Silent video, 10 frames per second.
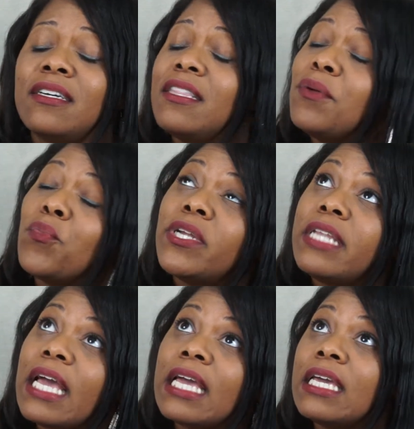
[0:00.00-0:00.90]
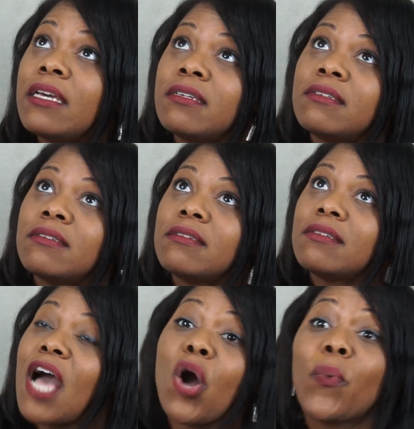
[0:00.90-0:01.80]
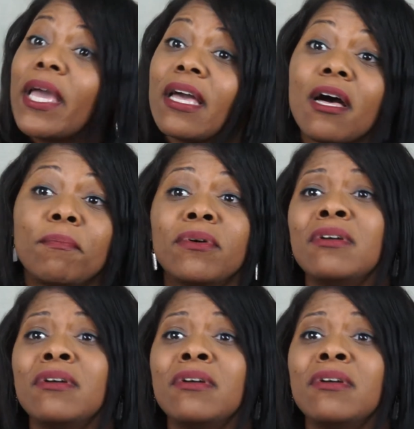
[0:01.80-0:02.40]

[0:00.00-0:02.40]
And then one day, I'll wake up